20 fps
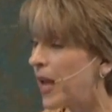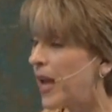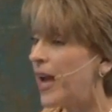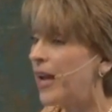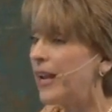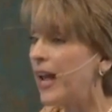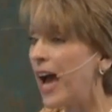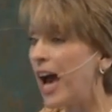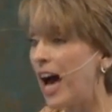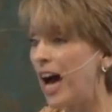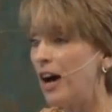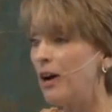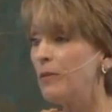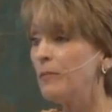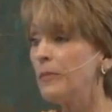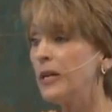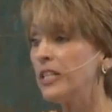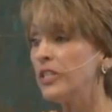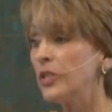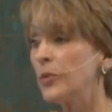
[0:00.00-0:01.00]
and
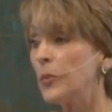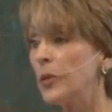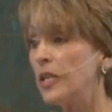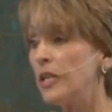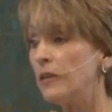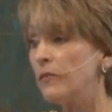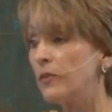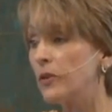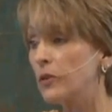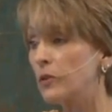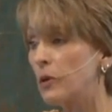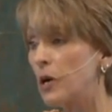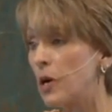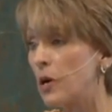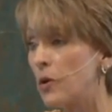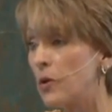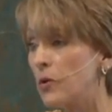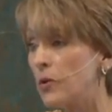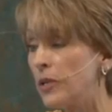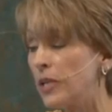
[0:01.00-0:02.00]
how much we have
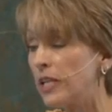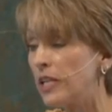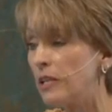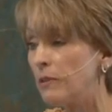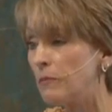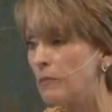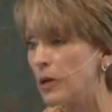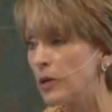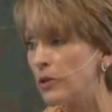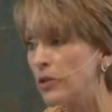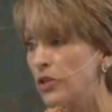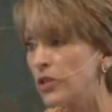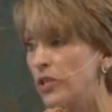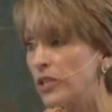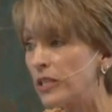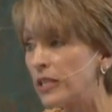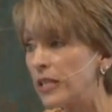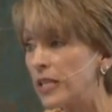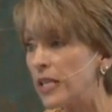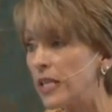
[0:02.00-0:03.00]
grown
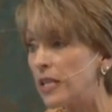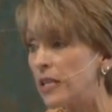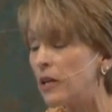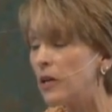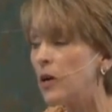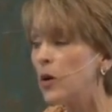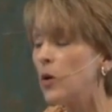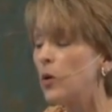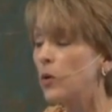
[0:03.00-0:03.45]
emotionally